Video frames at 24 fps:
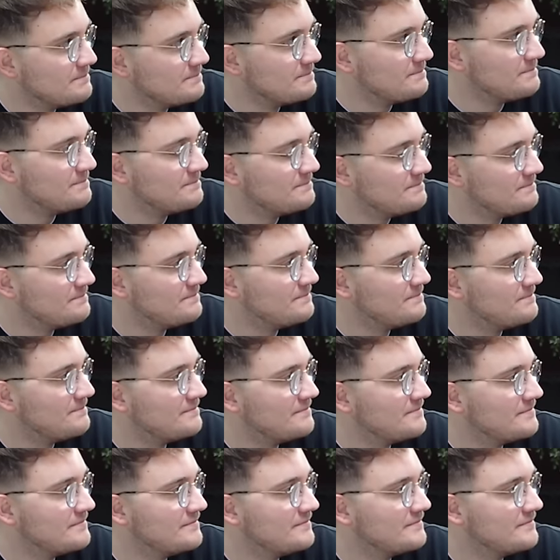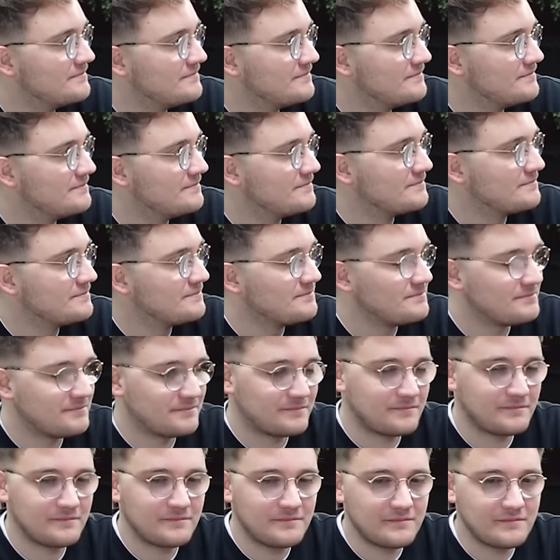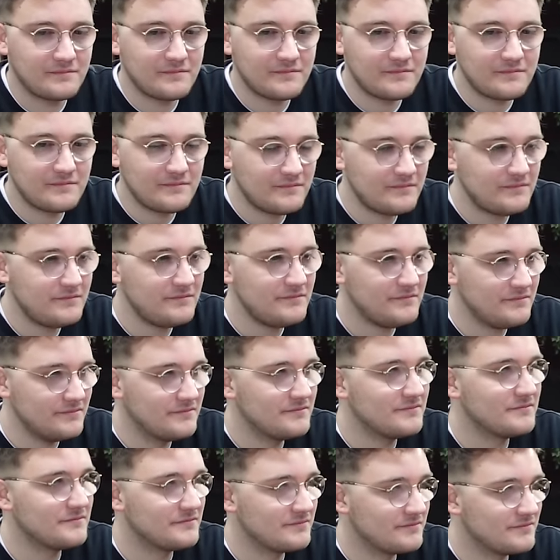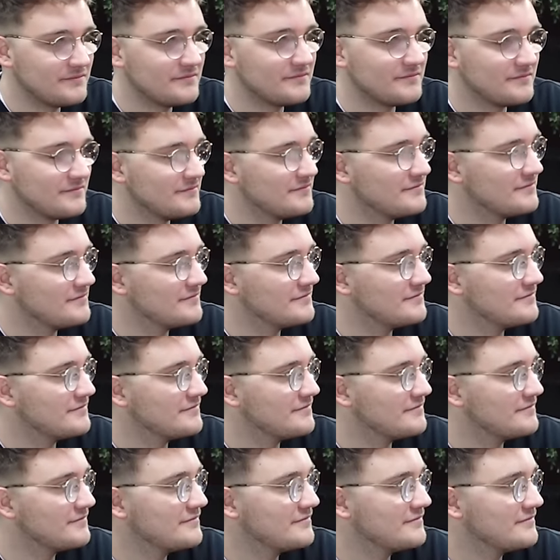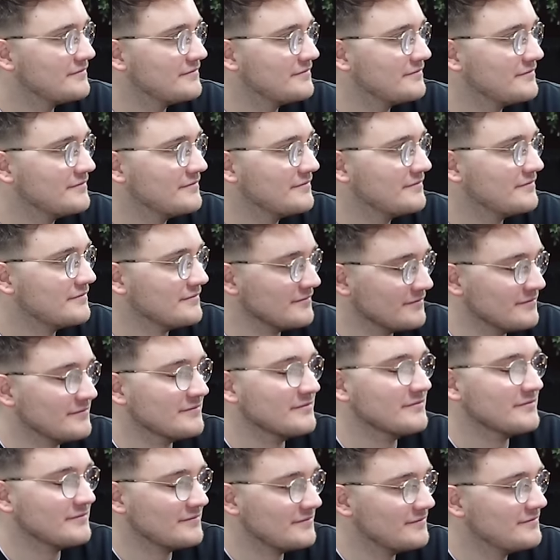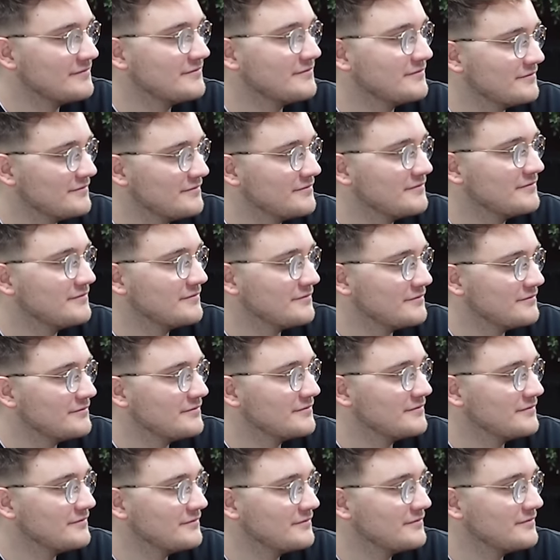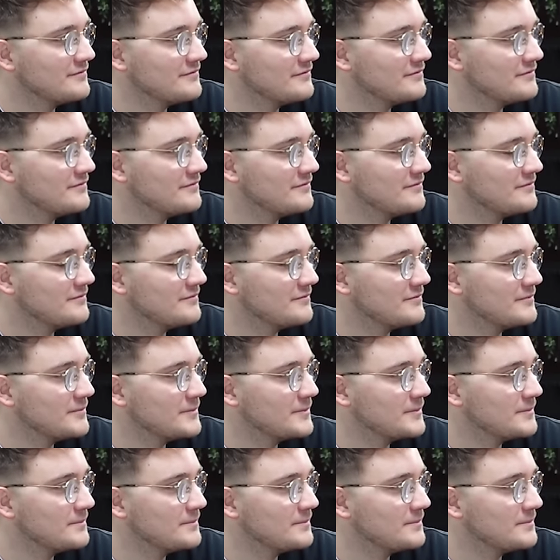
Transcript: (silent)